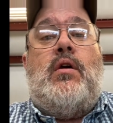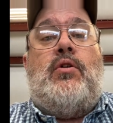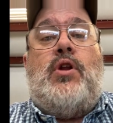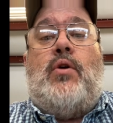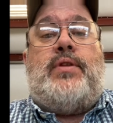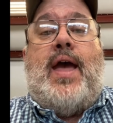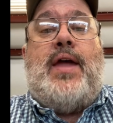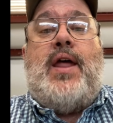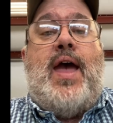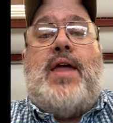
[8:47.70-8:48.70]
know that they
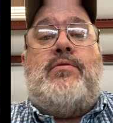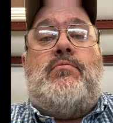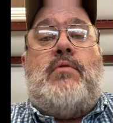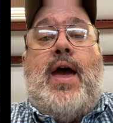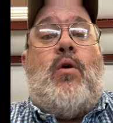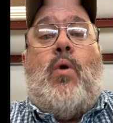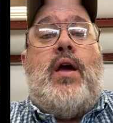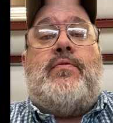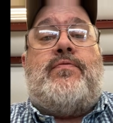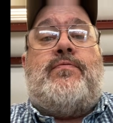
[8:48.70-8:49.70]
had a way
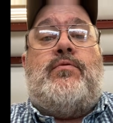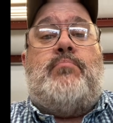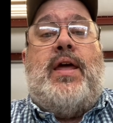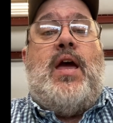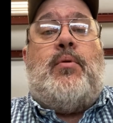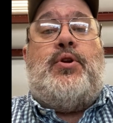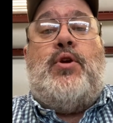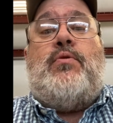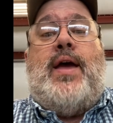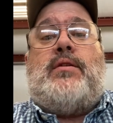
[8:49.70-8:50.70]
of being able to
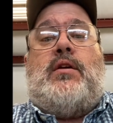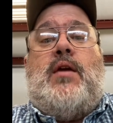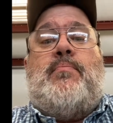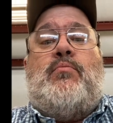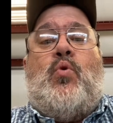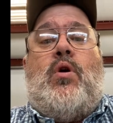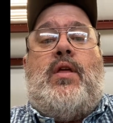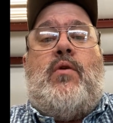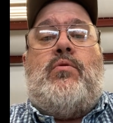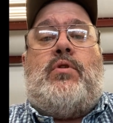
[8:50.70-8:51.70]
do that to keep them to where
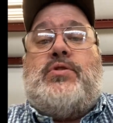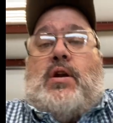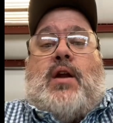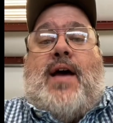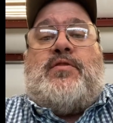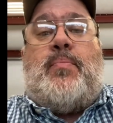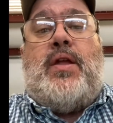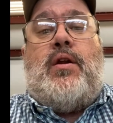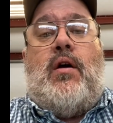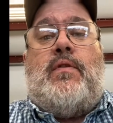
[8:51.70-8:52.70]
they would, because their lives
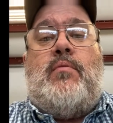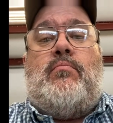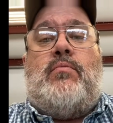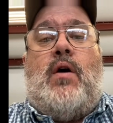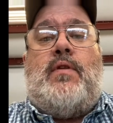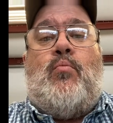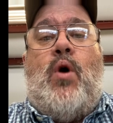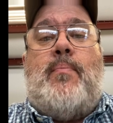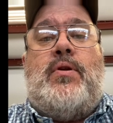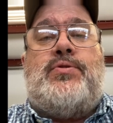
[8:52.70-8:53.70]
depended on them
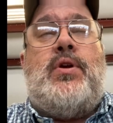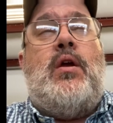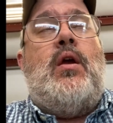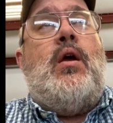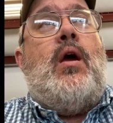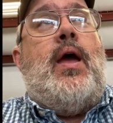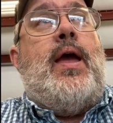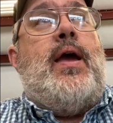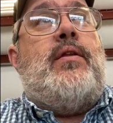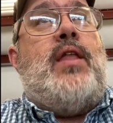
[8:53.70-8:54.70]
weapons,
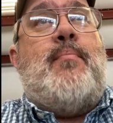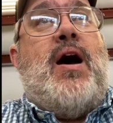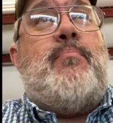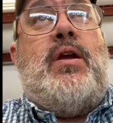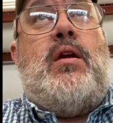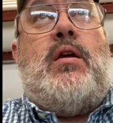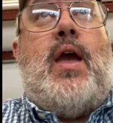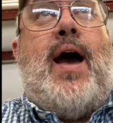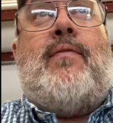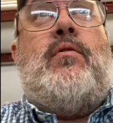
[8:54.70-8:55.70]
and they might be
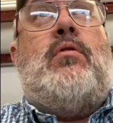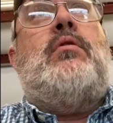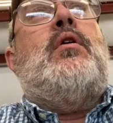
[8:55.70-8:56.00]
out in the